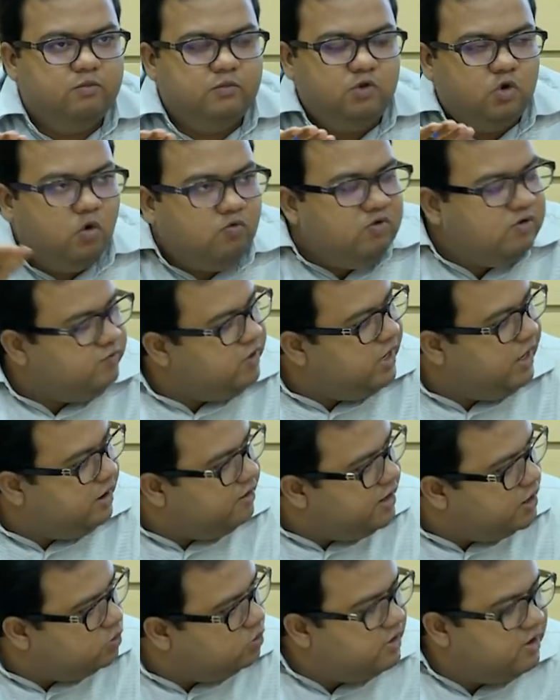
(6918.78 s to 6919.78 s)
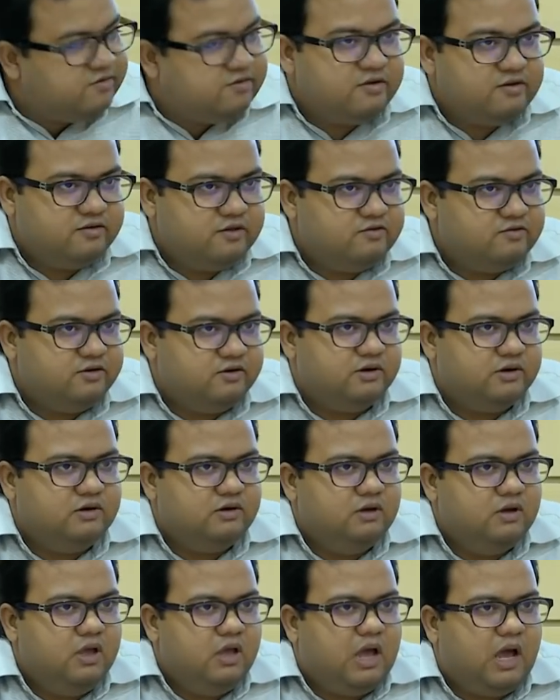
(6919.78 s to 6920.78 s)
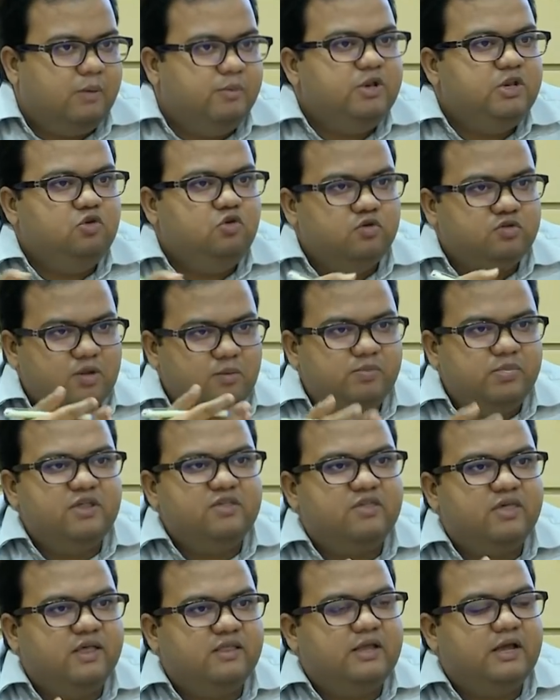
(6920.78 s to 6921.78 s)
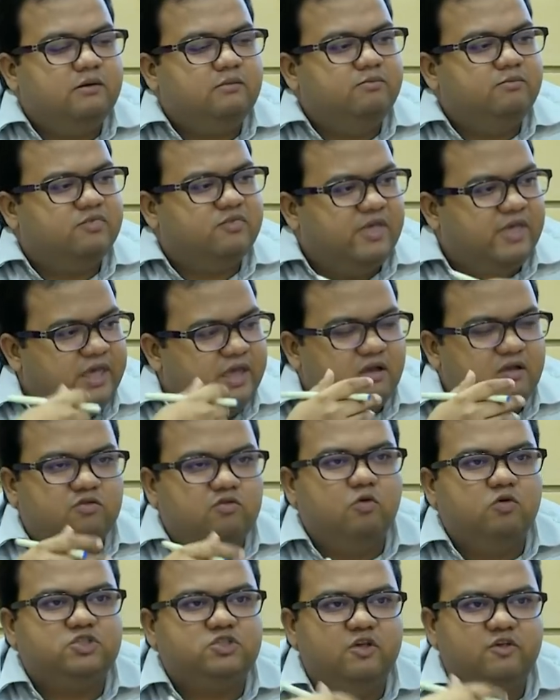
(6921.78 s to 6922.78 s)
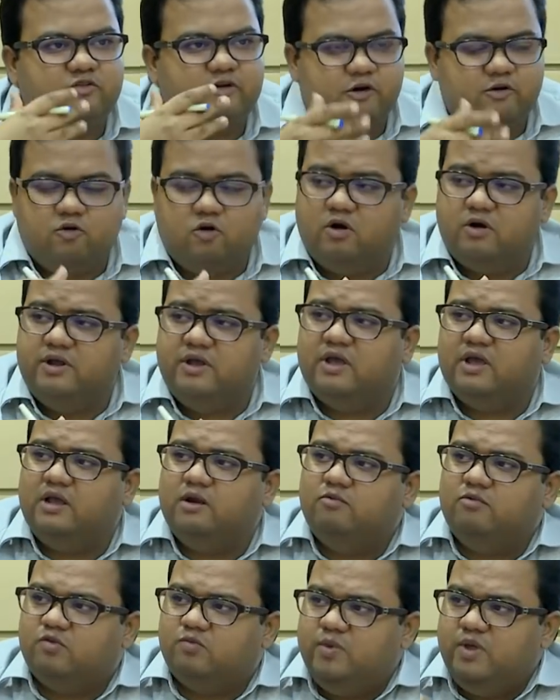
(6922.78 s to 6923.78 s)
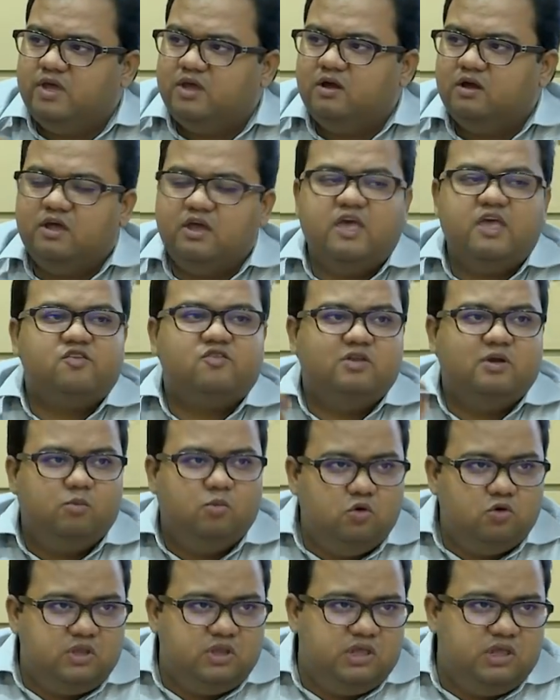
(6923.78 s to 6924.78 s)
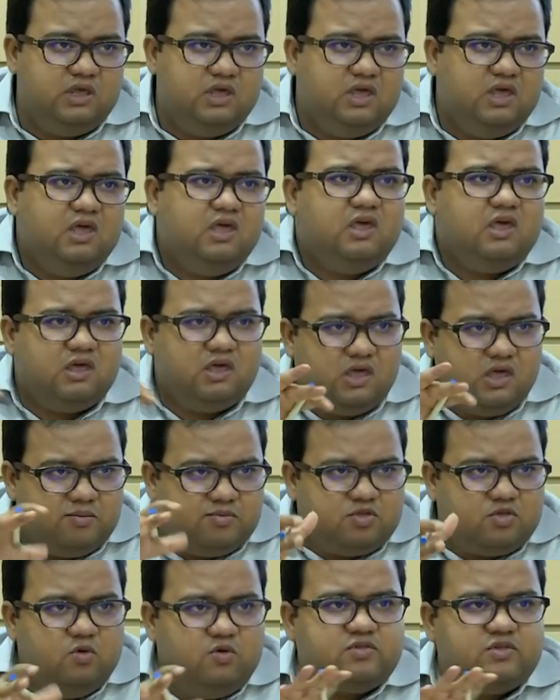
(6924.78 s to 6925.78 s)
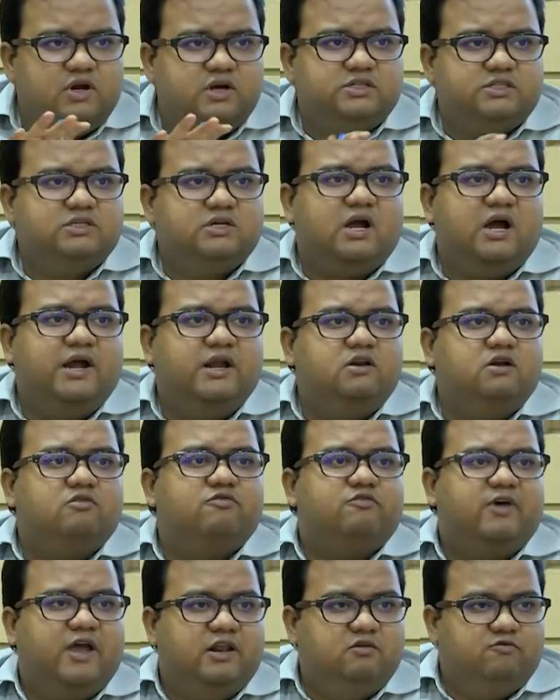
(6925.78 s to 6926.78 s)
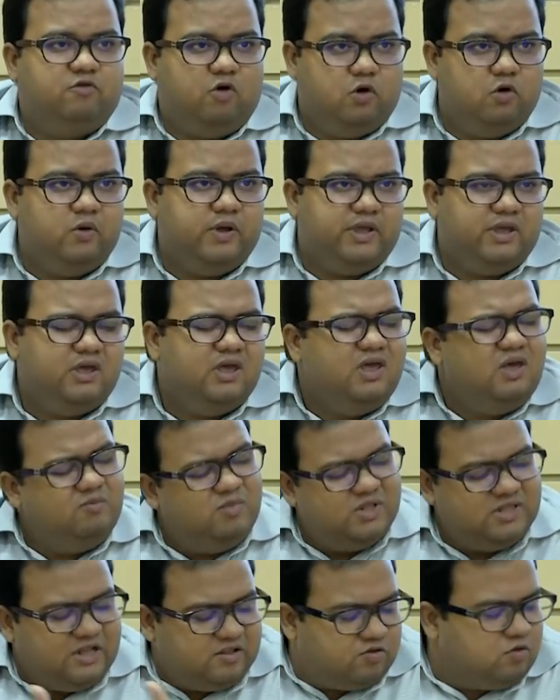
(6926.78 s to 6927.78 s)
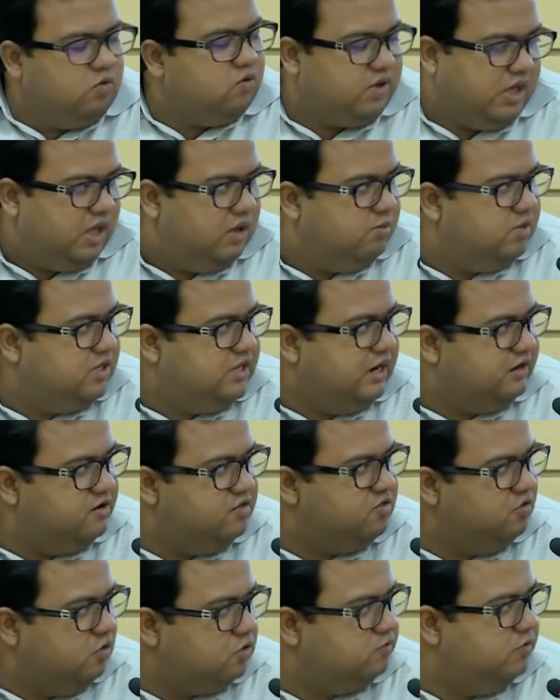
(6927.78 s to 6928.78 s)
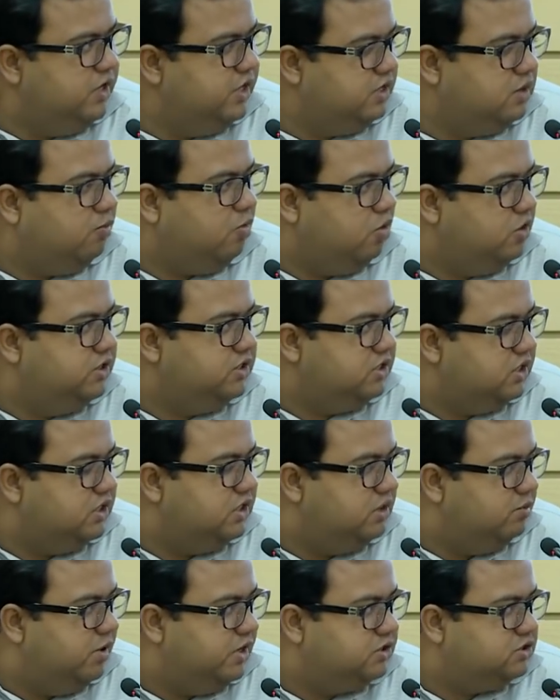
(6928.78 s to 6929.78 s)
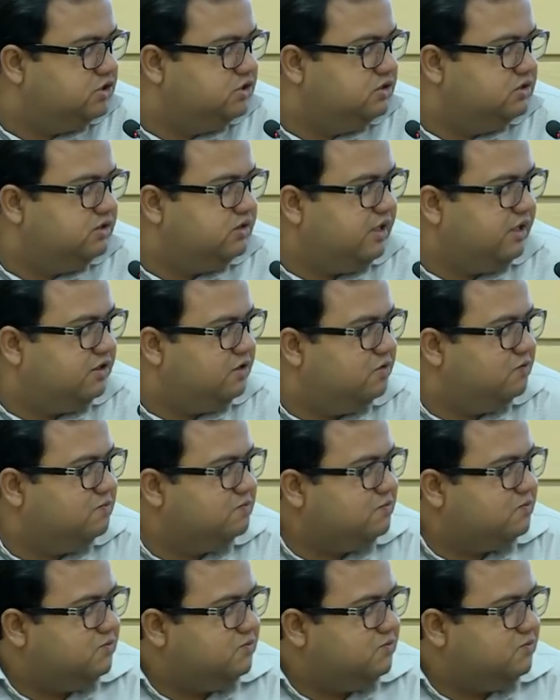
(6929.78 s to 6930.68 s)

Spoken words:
no one will agree to that agenda. I mean, you simply say that saying socialist rhetoric and speaking against the Modi gives you a certain kind of fan following. Well, that's okay, but that is not winning the political debate. Thank you.